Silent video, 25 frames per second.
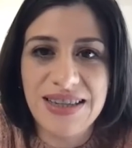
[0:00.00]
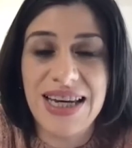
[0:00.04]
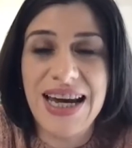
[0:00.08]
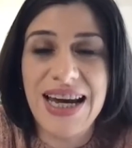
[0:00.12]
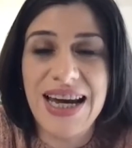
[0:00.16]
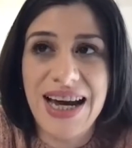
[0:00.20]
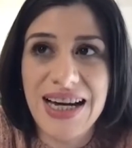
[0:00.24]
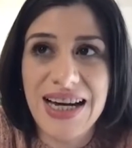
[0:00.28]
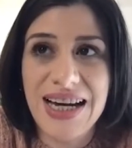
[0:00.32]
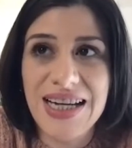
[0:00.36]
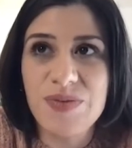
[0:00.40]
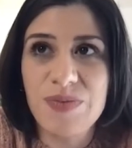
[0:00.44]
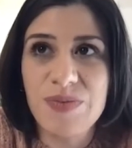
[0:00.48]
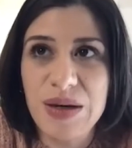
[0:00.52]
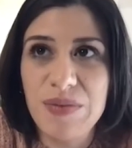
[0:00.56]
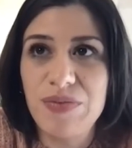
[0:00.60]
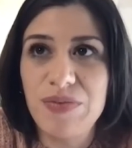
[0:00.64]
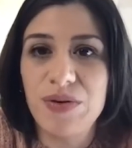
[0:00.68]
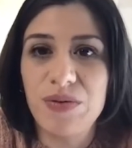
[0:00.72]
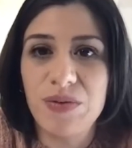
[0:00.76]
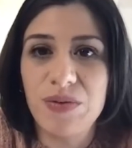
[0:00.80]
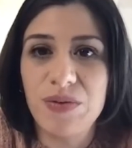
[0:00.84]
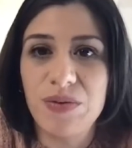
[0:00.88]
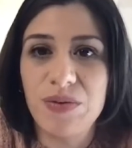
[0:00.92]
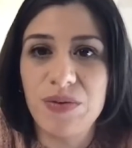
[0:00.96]
and they asked
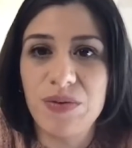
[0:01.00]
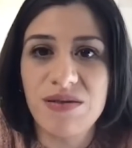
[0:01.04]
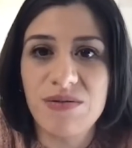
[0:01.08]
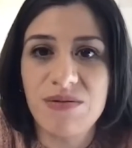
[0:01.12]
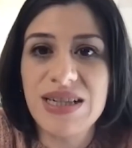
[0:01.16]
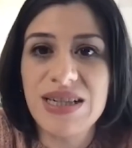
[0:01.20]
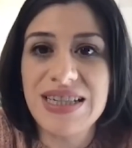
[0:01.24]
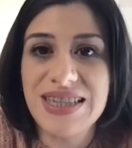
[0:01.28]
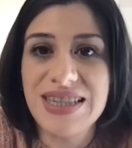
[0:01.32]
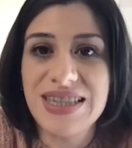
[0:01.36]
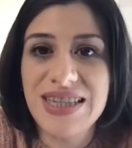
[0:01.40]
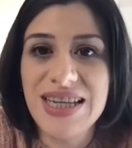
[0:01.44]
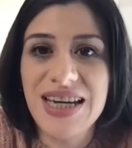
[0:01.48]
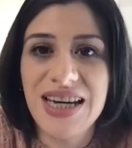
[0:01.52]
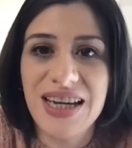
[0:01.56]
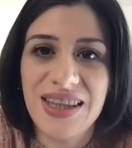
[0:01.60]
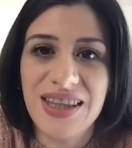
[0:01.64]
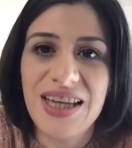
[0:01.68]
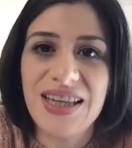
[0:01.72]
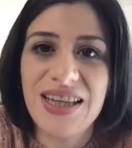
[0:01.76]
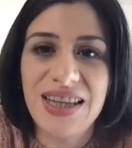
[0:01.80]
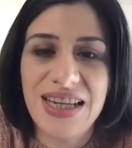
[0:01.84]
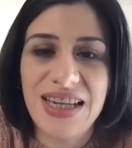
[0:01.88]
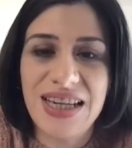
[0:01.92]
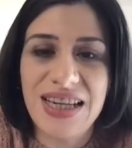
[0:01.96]
people, what do you want to see?
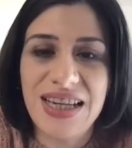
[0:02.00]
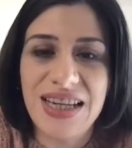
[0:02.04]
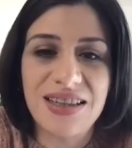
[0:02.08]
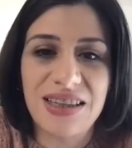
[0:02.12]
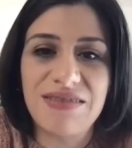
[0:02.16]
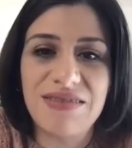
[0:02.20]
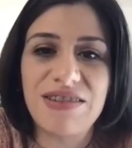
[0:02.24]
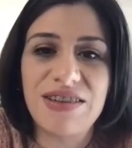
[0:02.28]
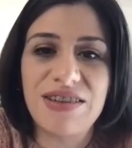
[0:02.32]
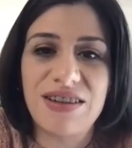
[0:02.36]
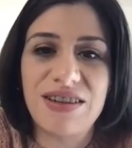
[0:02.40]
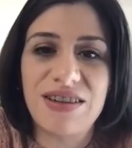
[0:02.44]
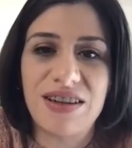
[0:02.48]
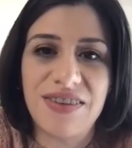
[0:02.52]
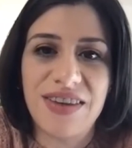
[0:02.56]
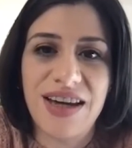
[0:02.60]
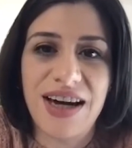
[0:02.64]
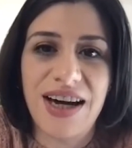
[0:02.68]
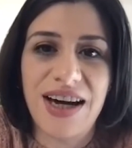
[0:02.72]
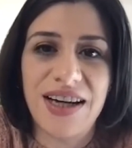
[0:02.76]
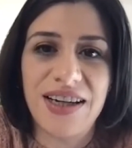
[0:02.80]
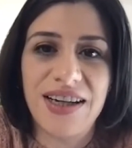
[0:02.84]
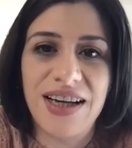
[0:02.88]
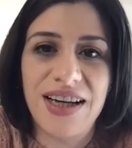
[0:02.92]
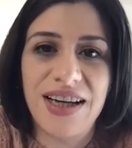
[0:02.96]
And then they delivered on
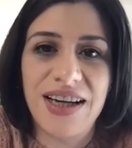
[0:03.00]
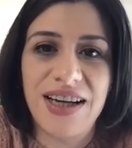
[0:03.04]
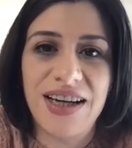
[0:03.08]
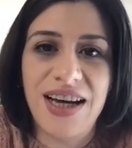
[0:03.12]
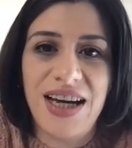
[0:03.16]
that.